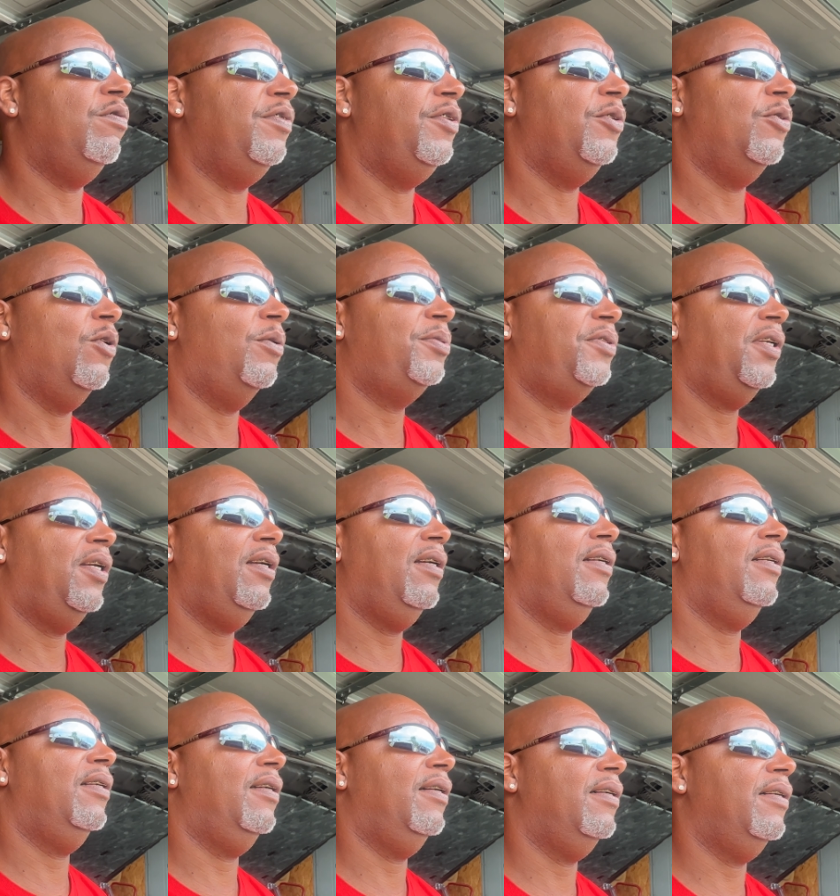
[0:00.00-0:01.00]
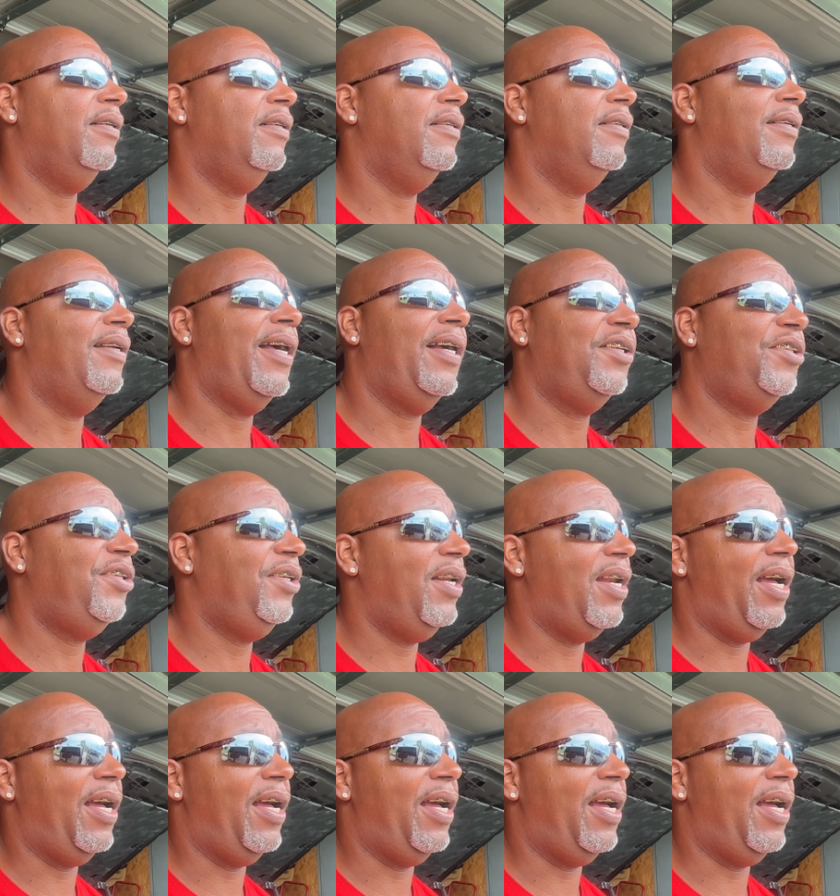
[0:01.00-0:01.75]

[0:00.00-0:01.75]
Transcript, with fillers: You know what I'm saying? Uh, like I said,